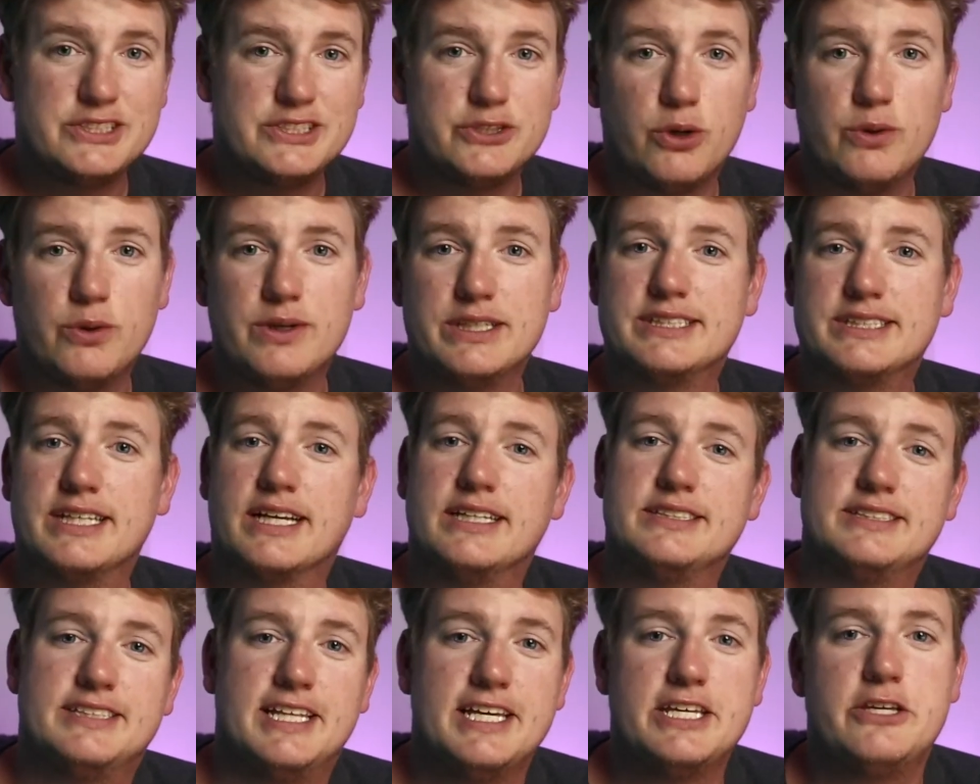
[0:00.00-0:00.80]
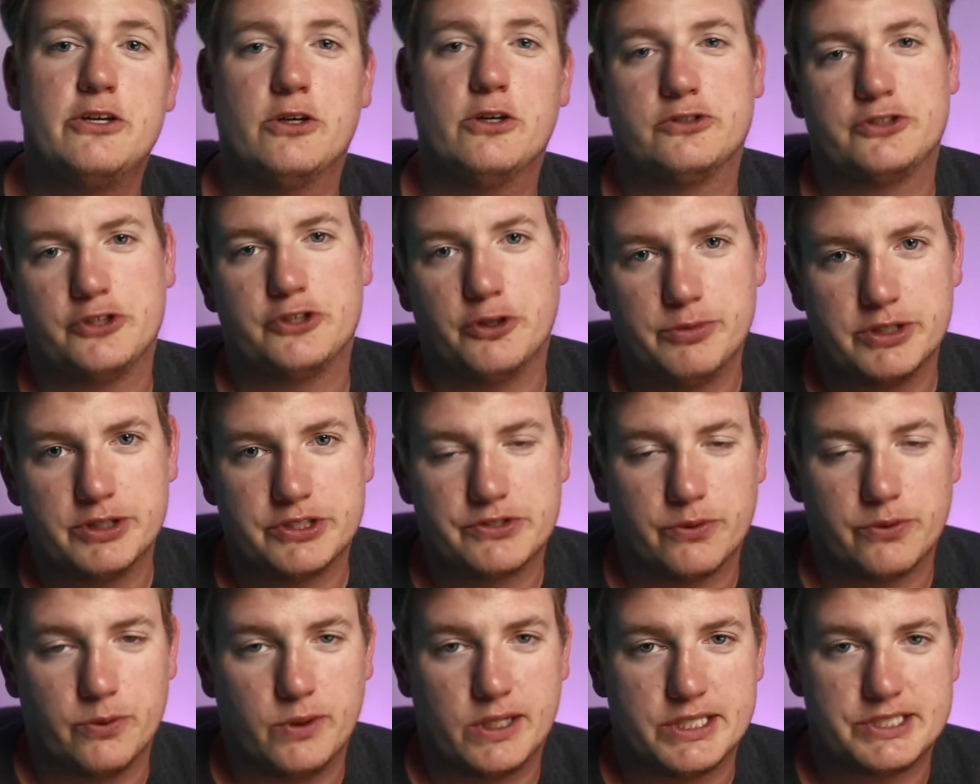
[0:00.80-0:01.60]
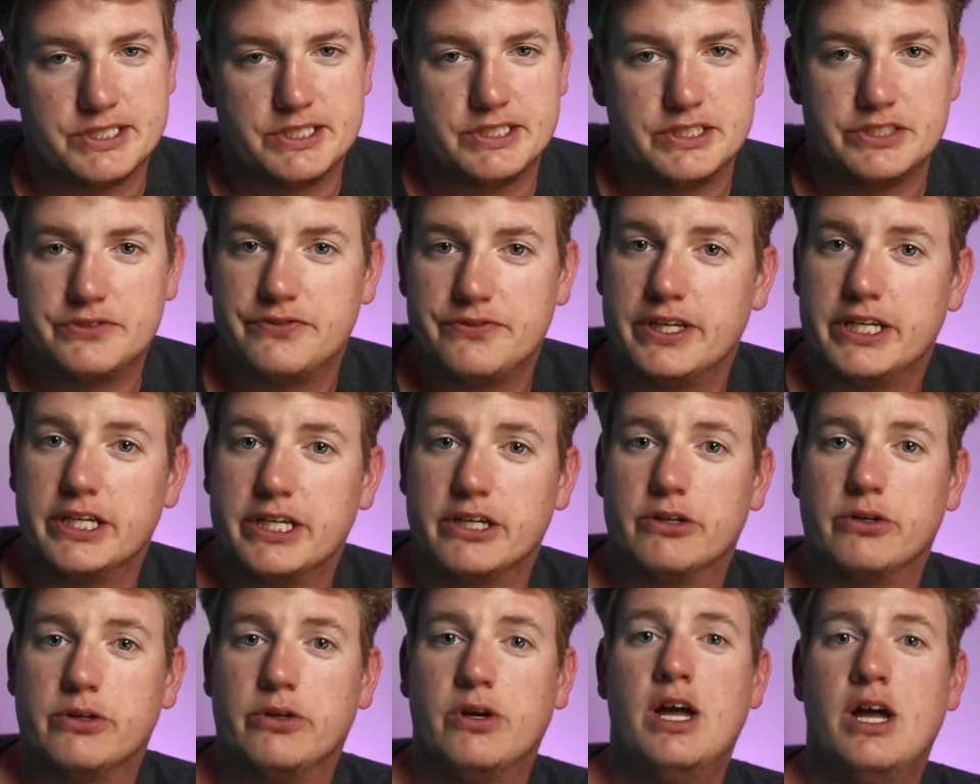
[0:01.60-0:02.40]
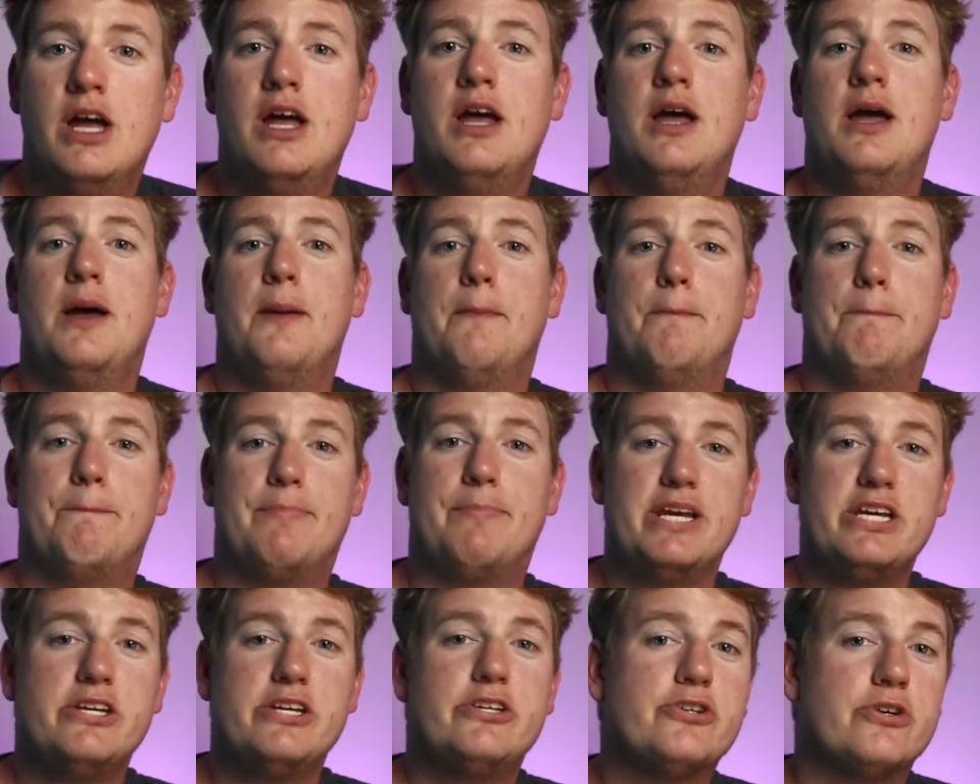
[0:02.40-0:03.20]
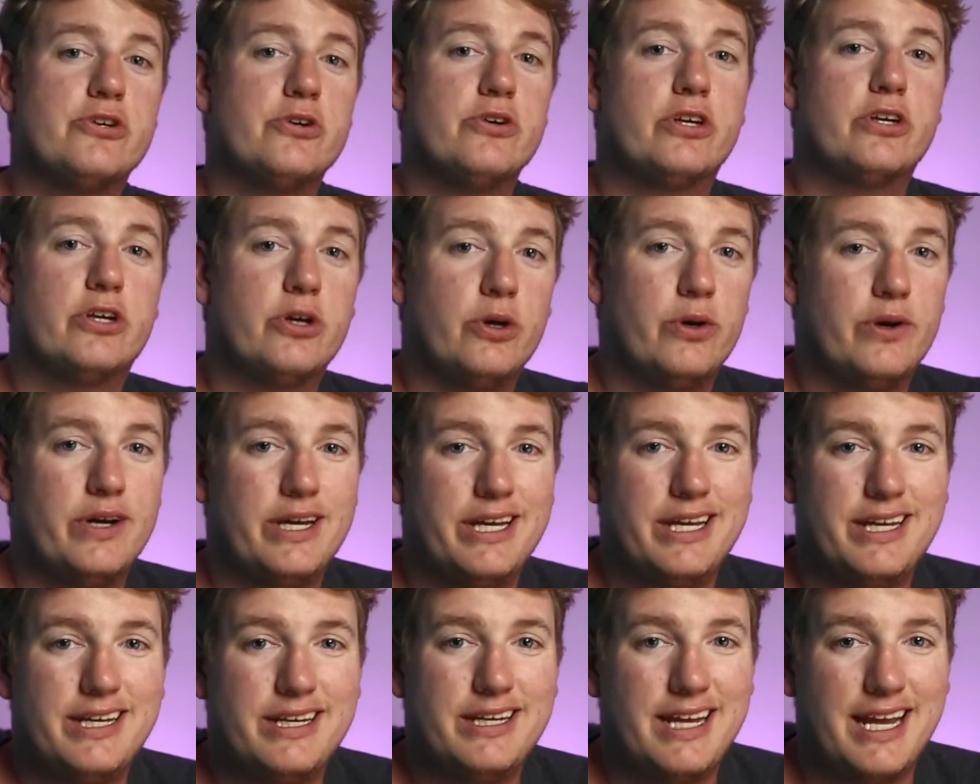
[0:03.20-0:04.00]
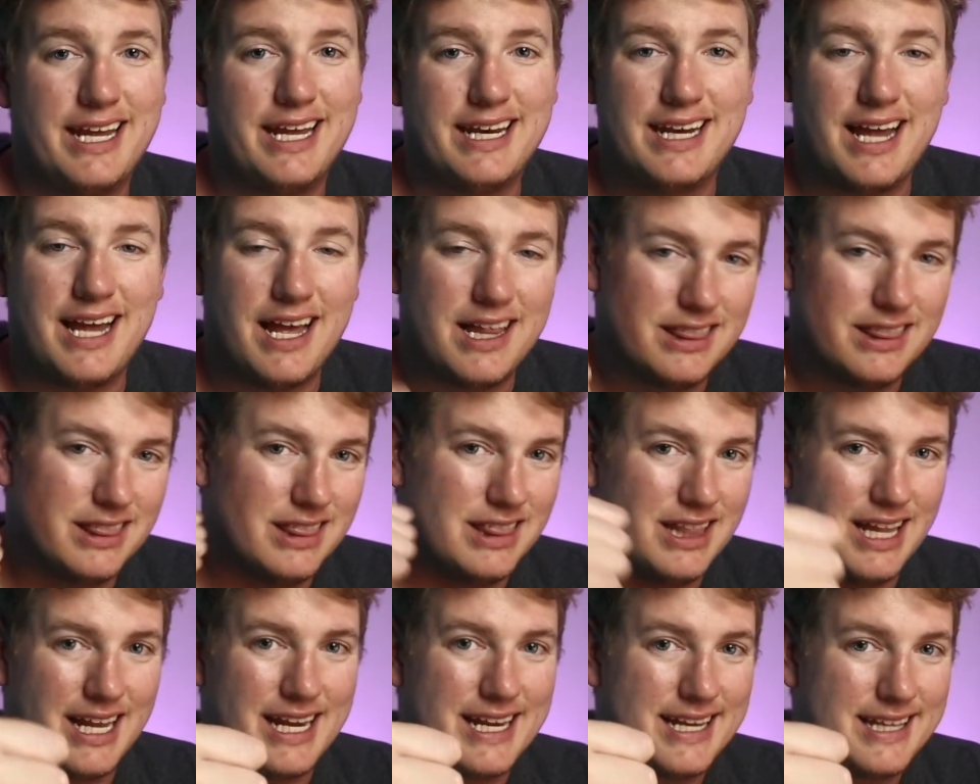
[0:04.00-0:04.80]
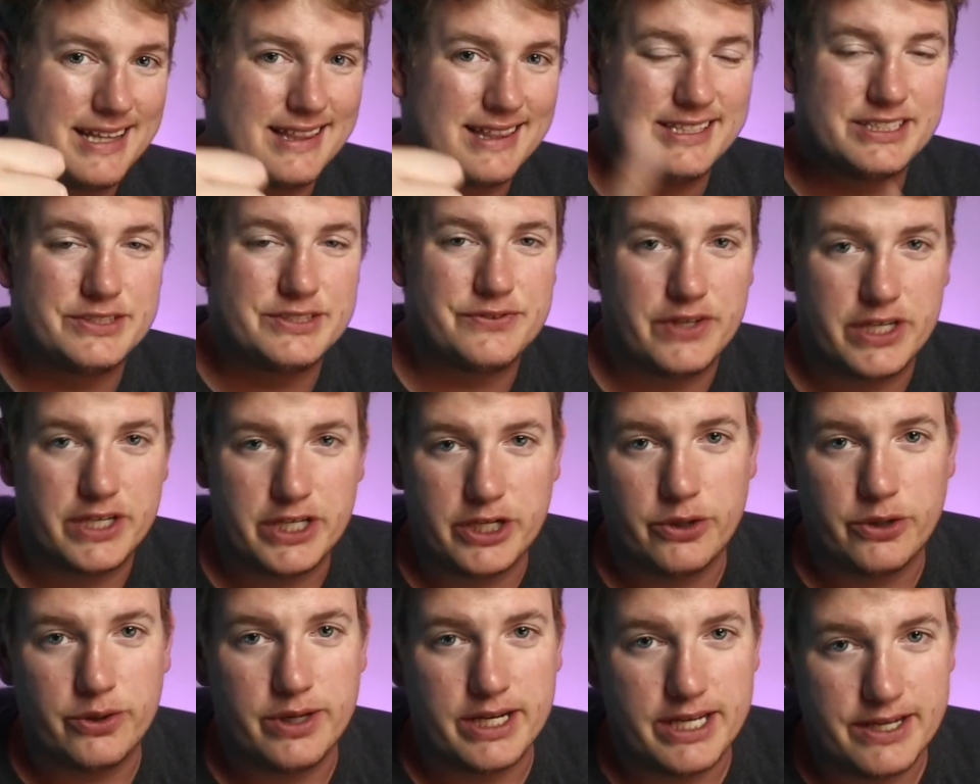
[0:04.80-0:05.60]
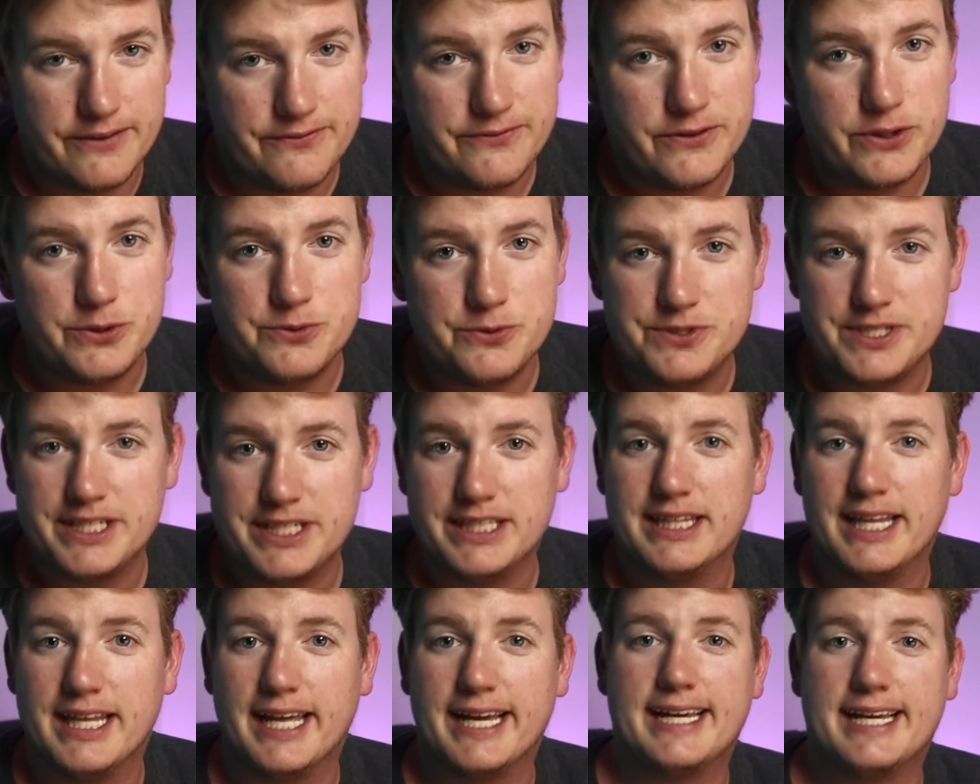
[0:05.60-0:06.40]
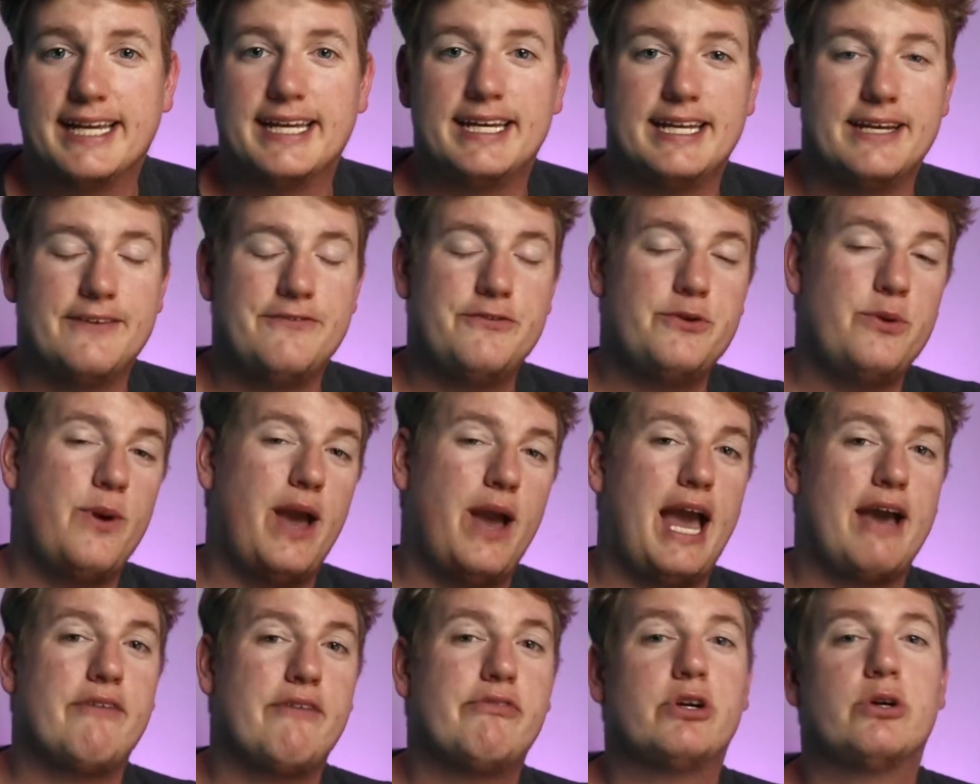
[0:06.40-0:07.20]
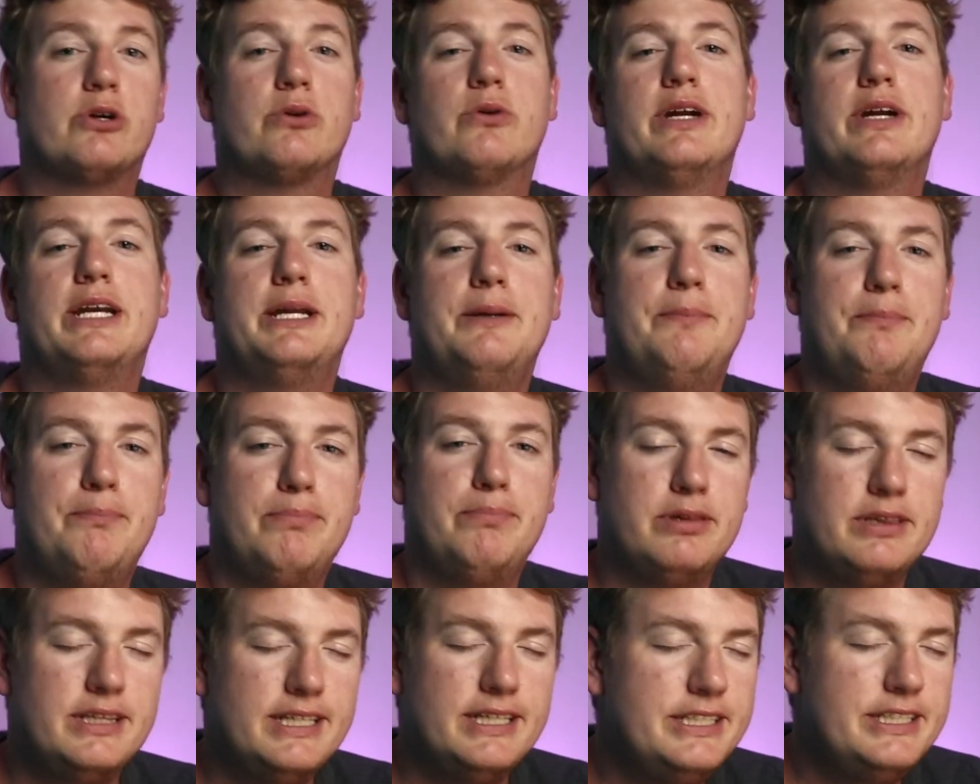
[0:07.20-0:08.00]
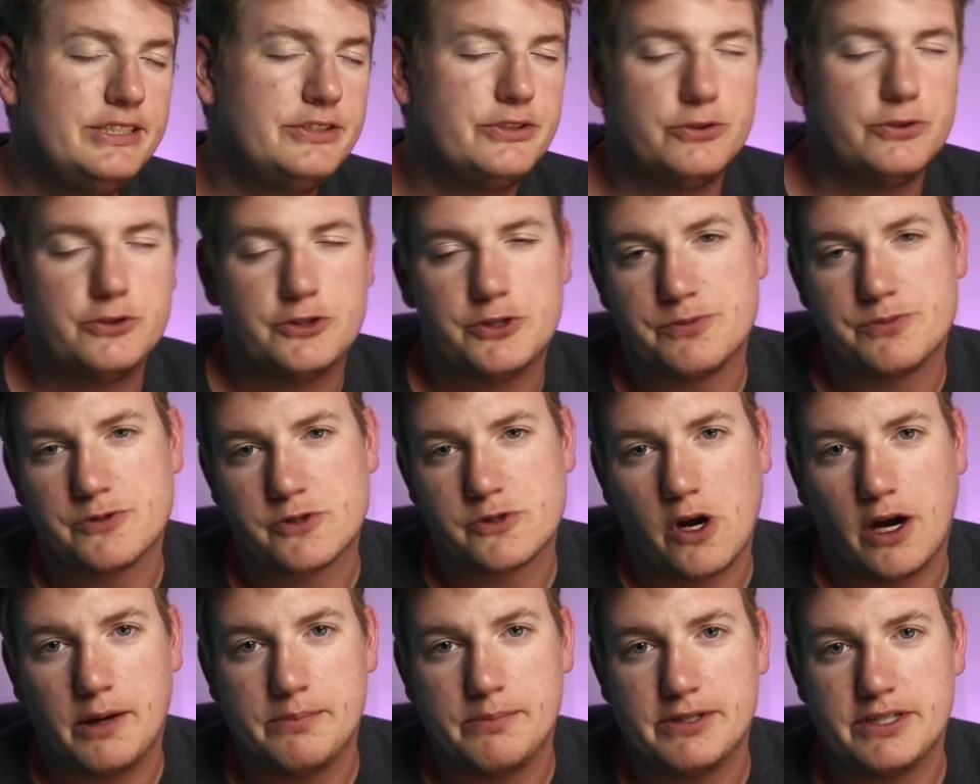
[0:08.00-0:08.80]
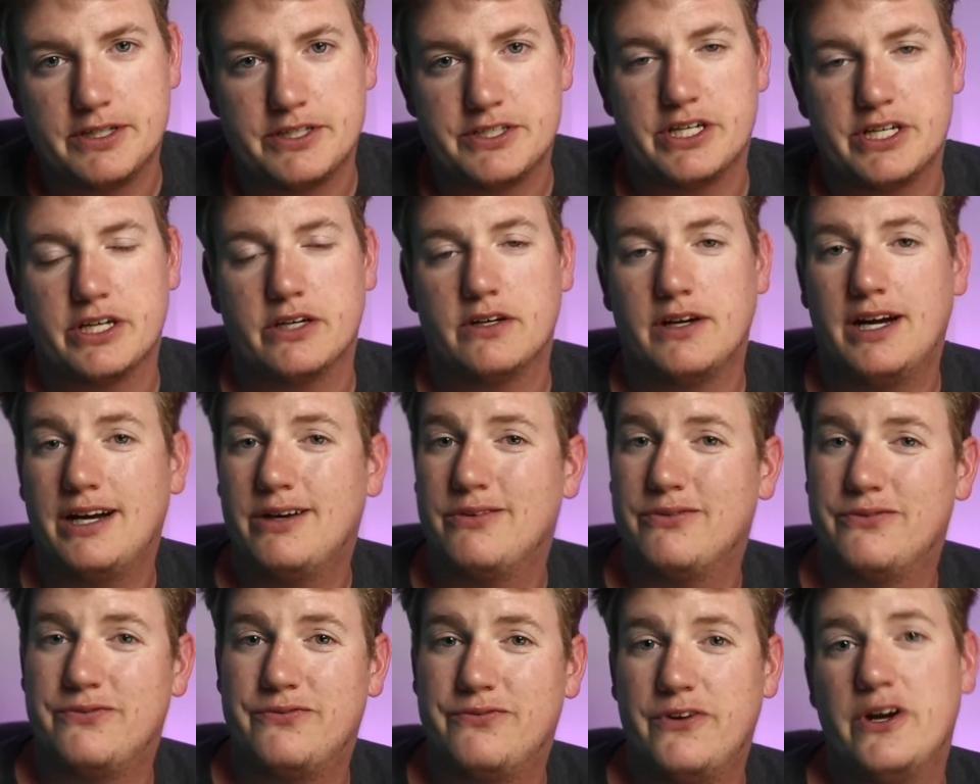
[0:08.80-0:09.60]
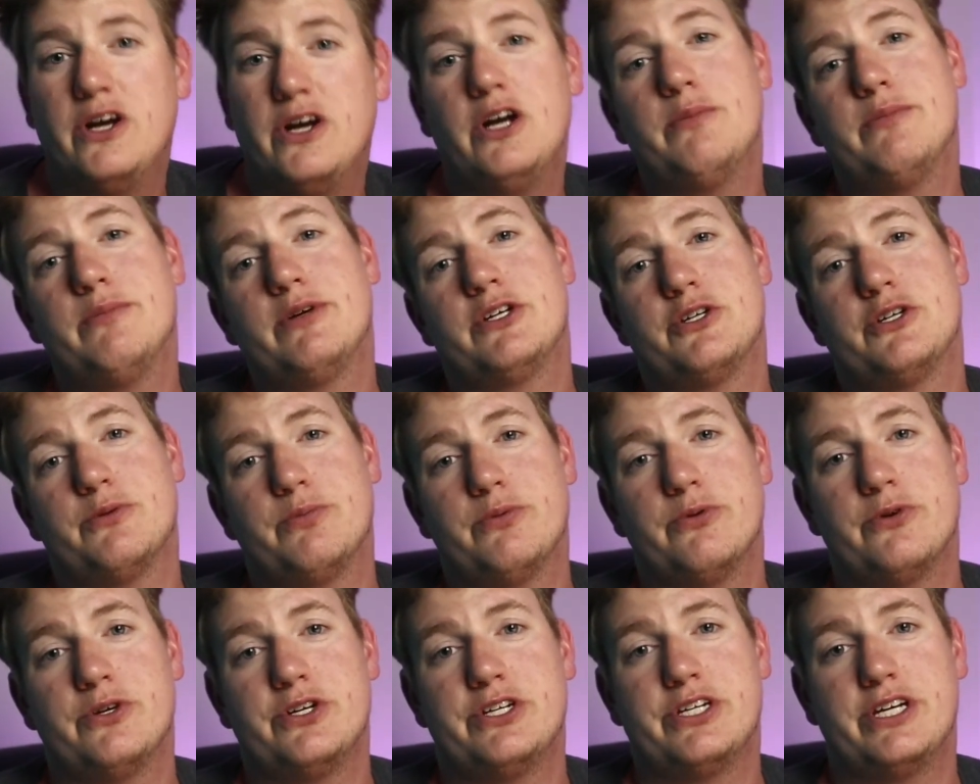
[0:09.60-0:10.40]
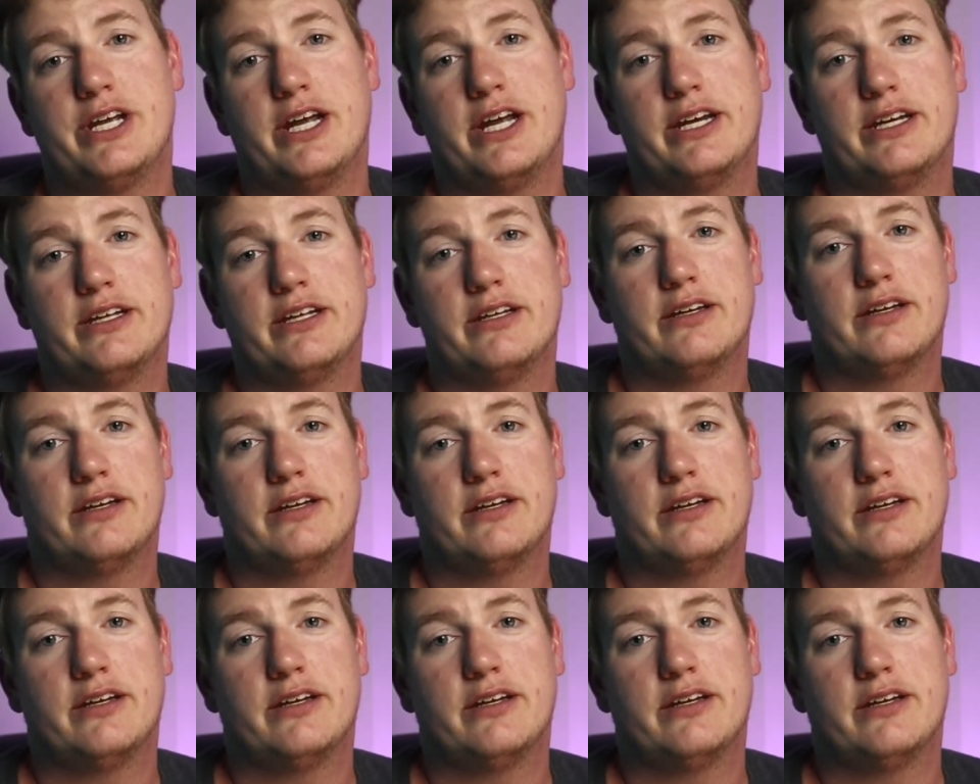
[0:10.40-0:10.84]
always, guys, thank y'all so much for watching this video. Be sure to go ahead and like this video if you did like it. If you haven't already, please do subscribe to the channel. I would very much appreciate it.